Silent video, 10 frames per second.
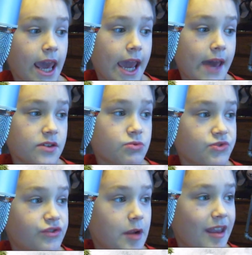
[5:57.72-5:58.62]
and this was
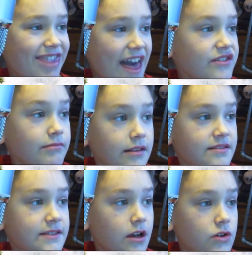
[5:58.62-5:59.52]
from 11
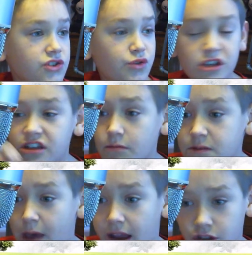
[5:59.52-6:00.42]
months ago, so he comes
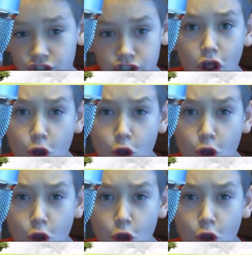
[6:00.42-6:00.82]
back and just